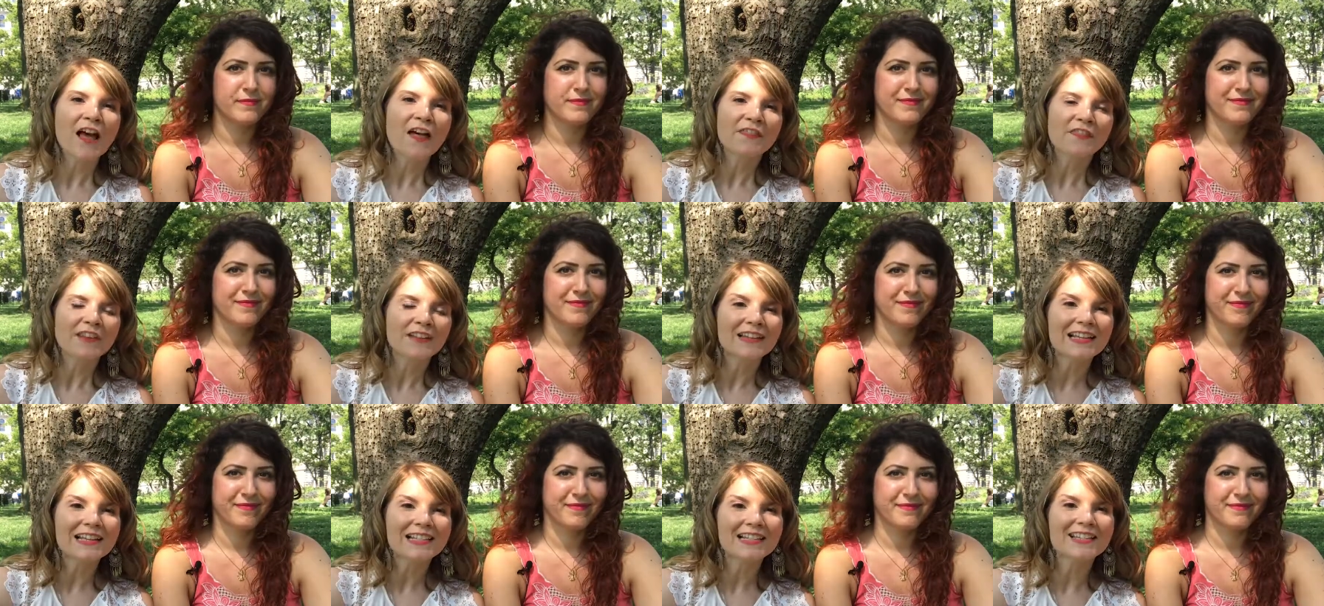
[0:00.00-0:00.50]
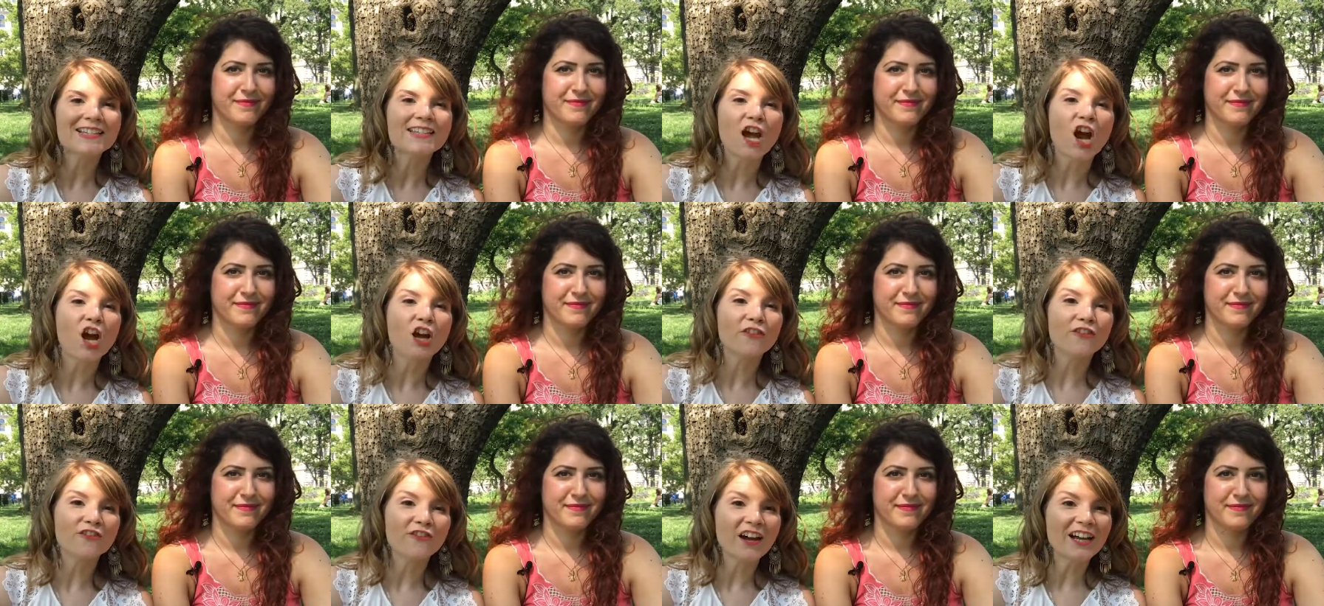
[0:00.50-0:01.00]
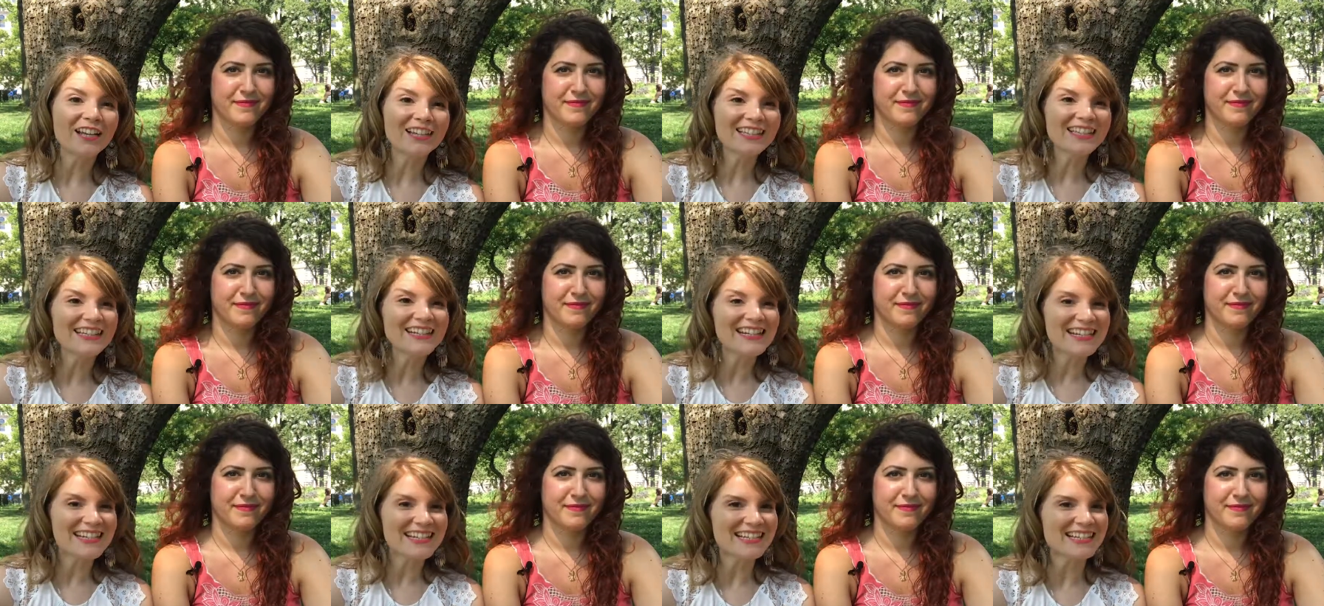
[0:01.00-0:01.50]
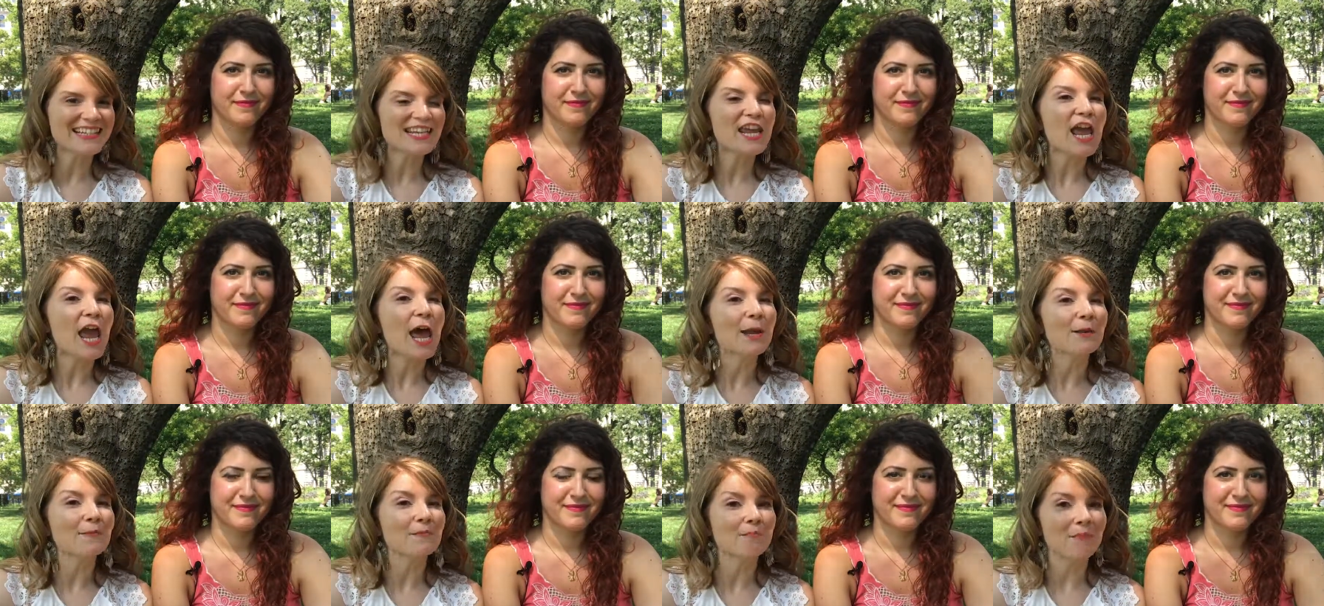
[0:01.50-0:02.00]
Speaker 1: The lessons are fun, easy,
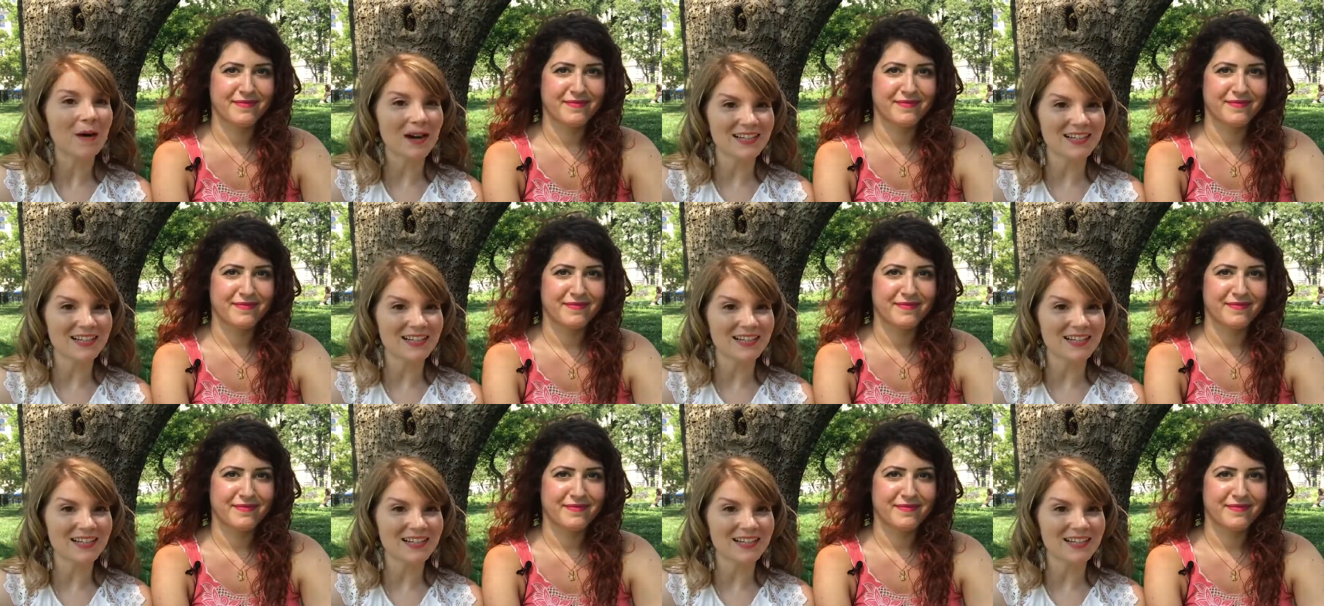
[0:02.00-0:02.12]
and